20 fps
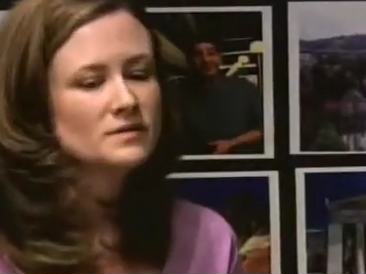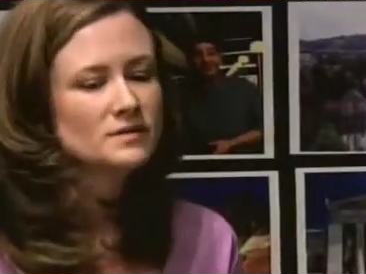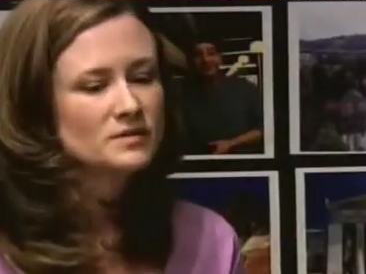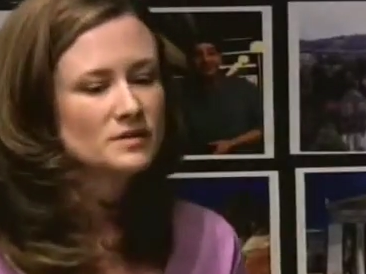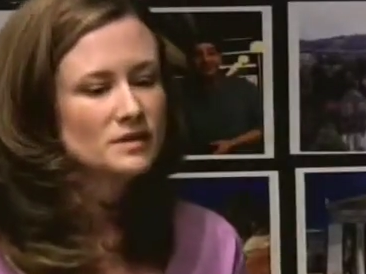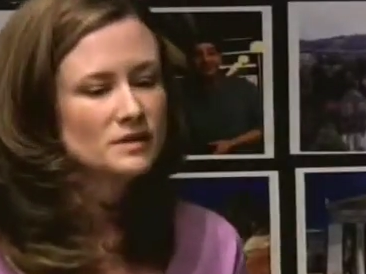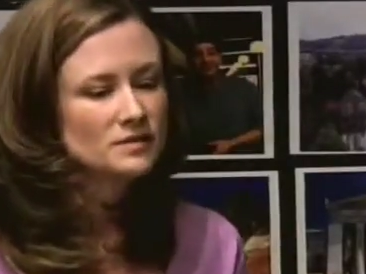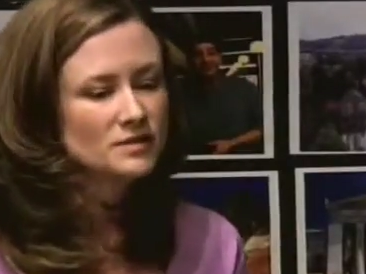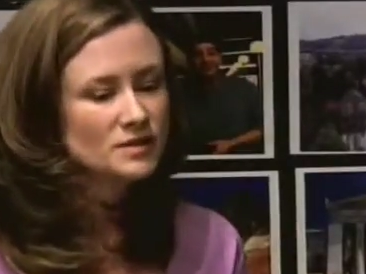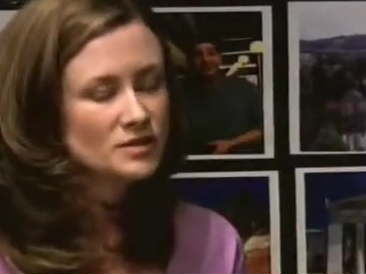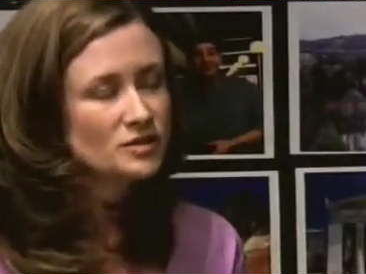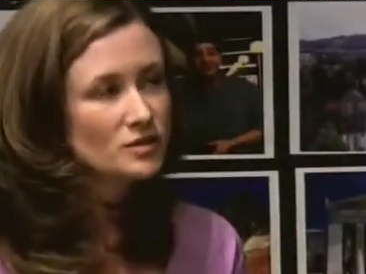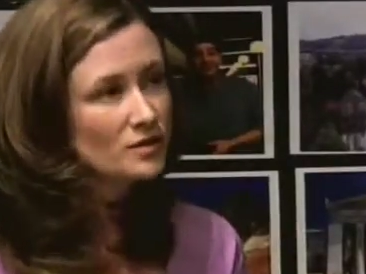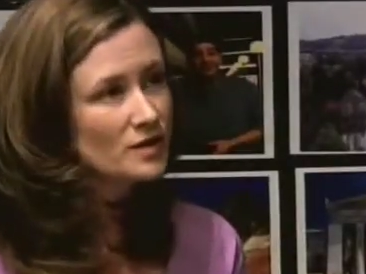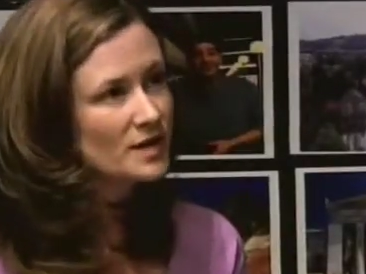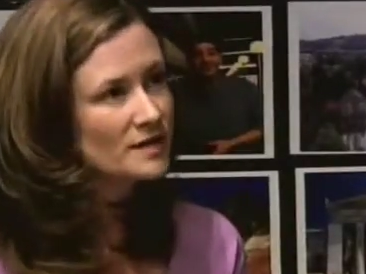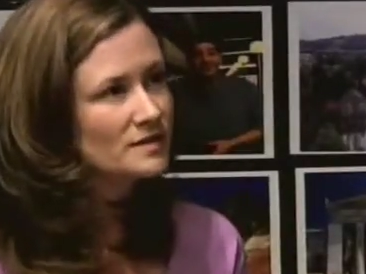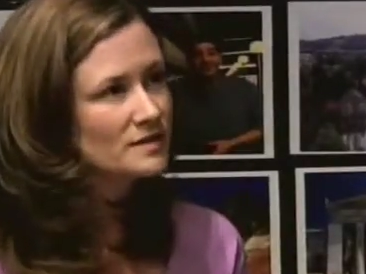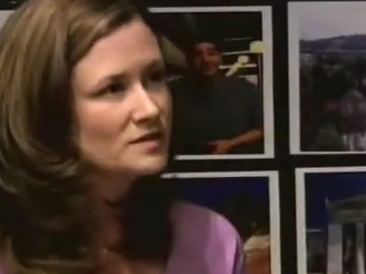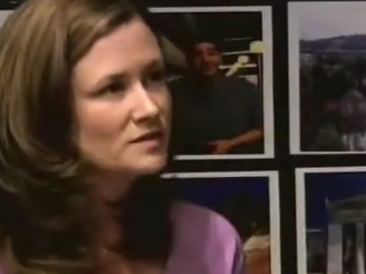it
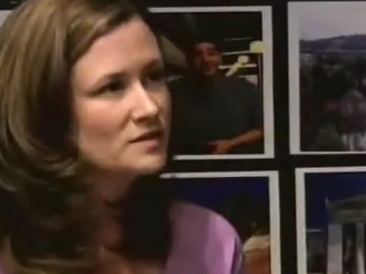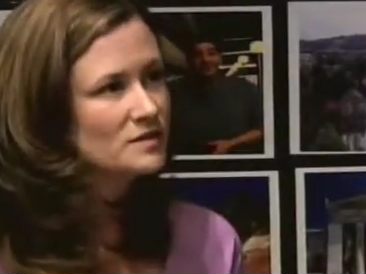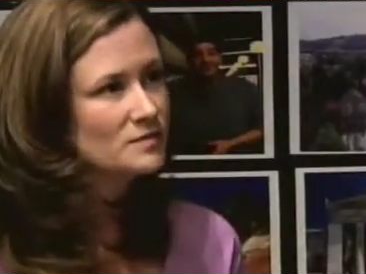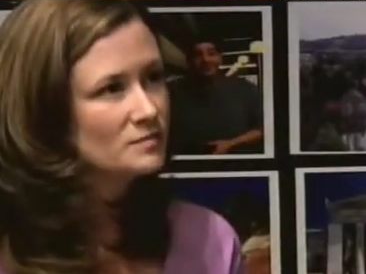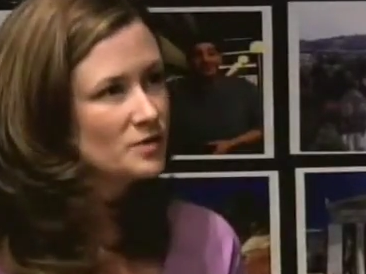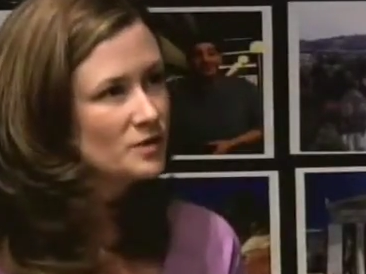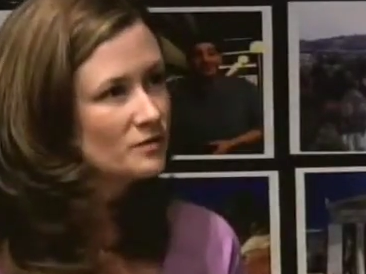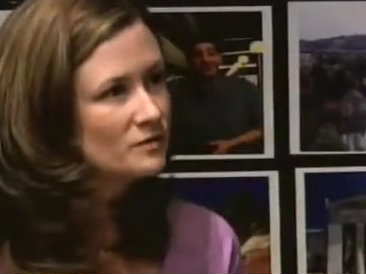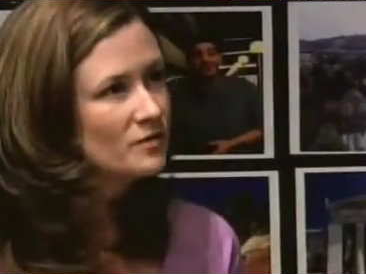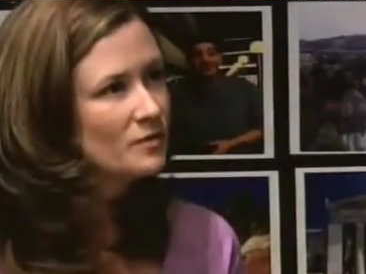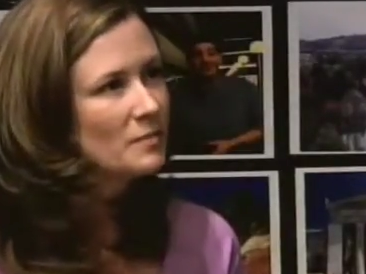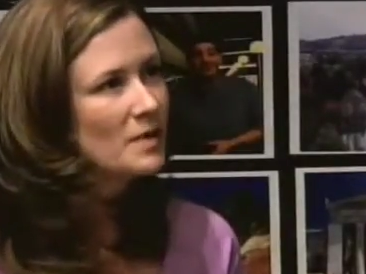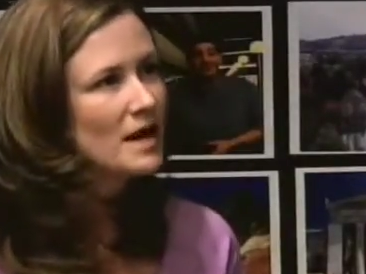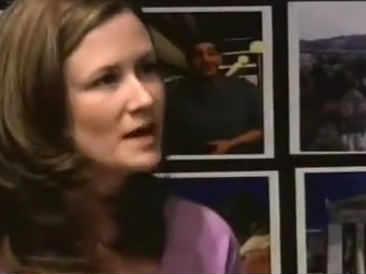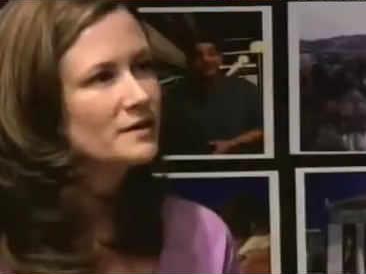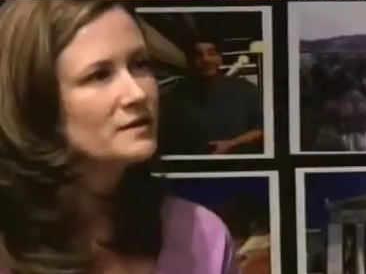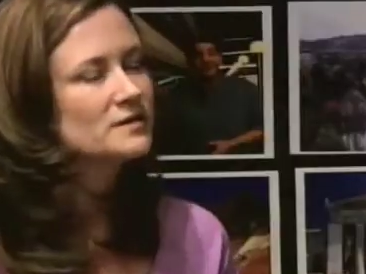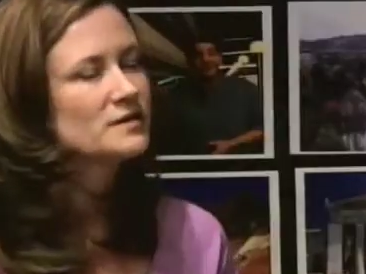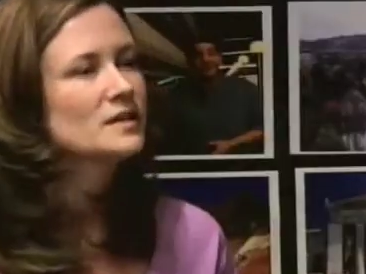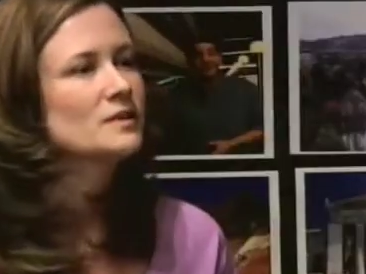showcases these beautiful
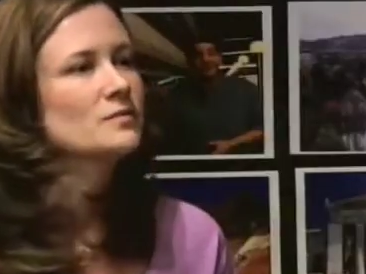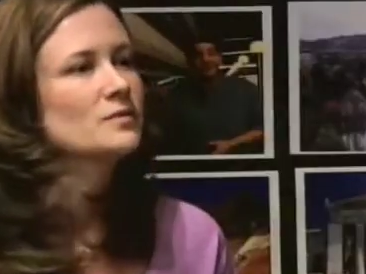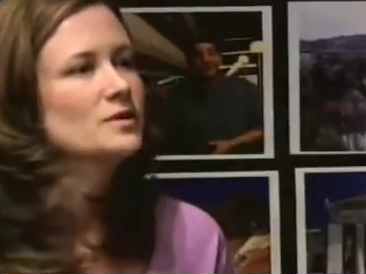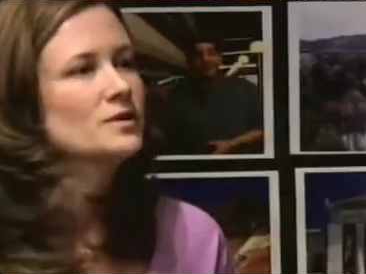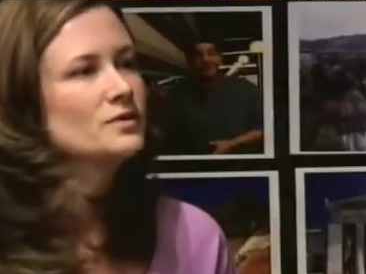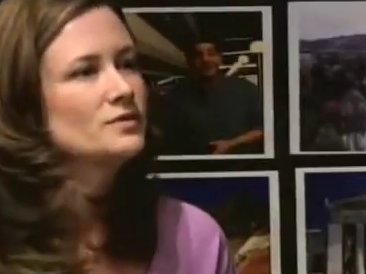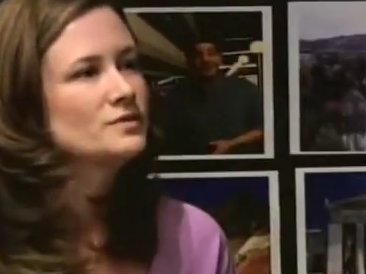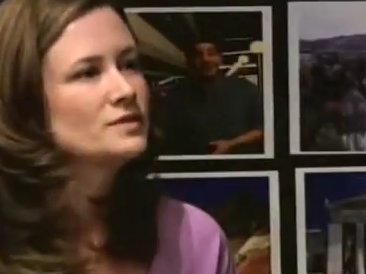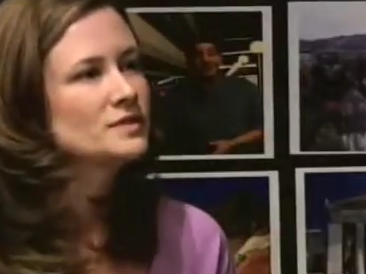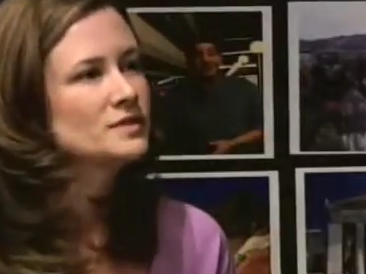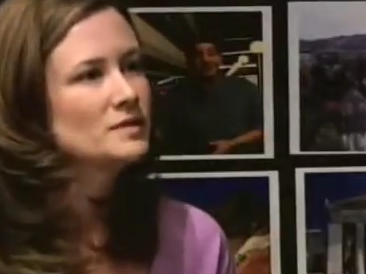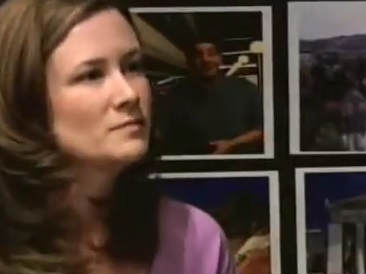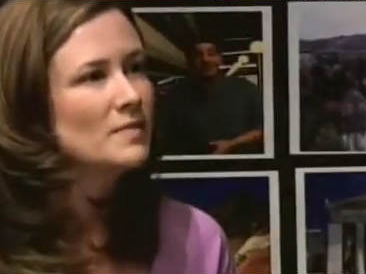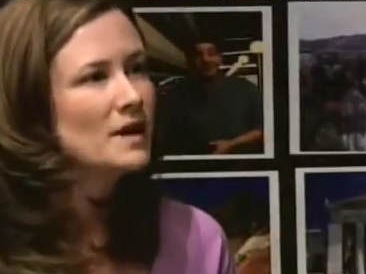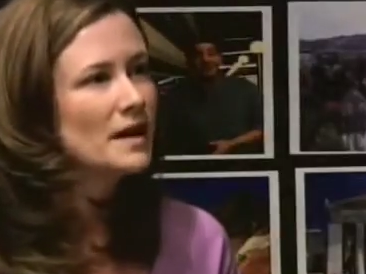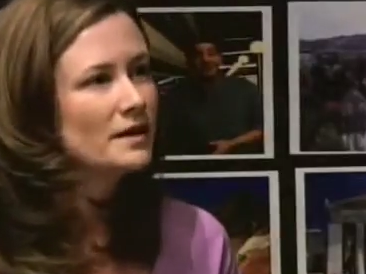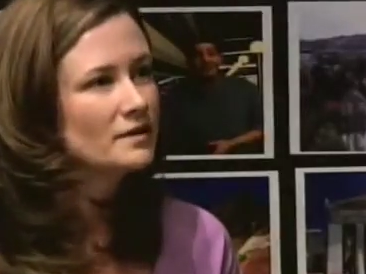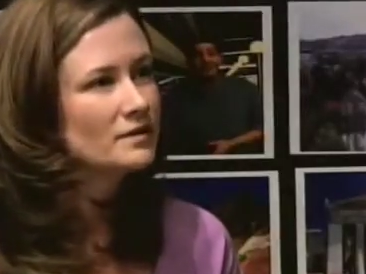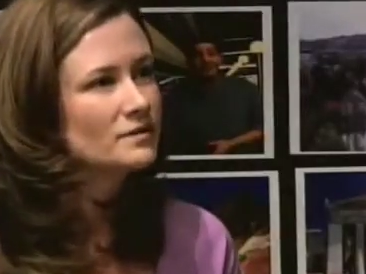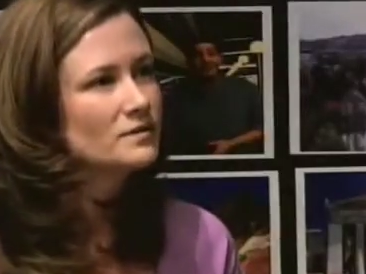bottles that were used to
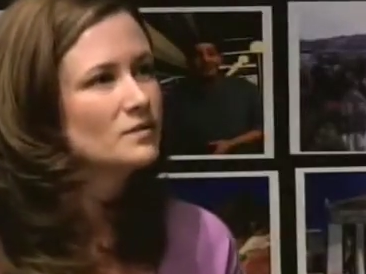bottle